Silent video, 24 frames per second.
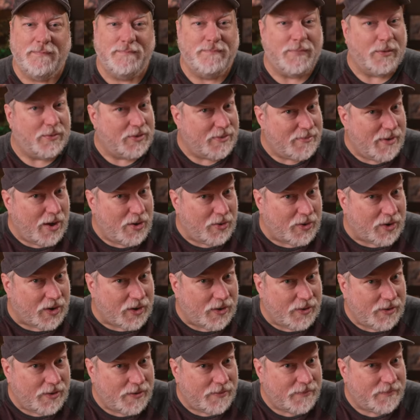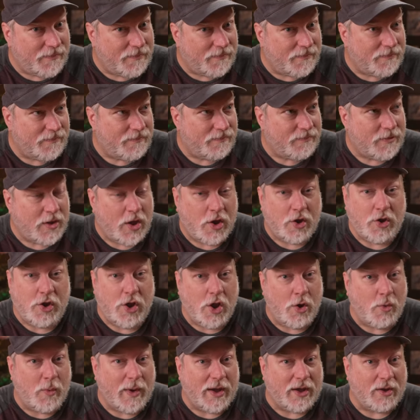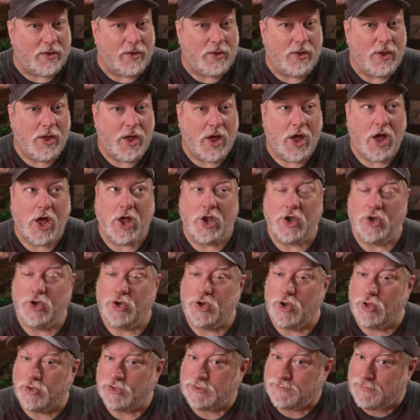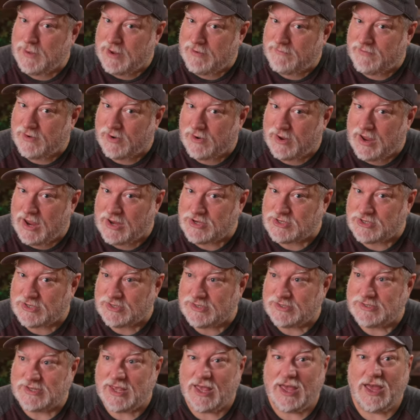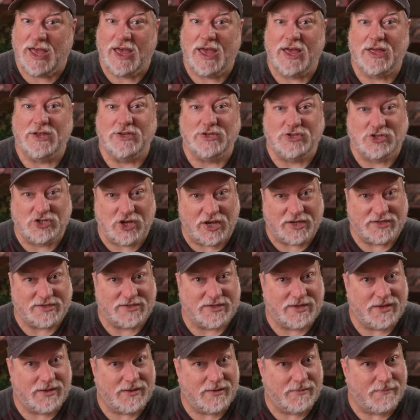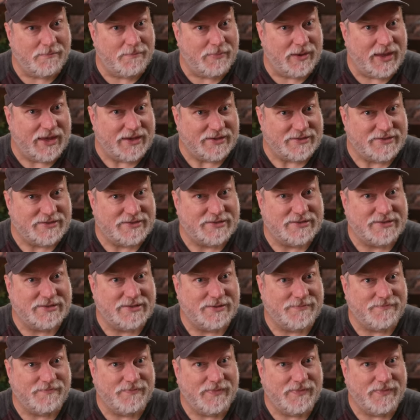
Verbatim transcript: But with a motor, no wiggle, no speed variations, just bliss.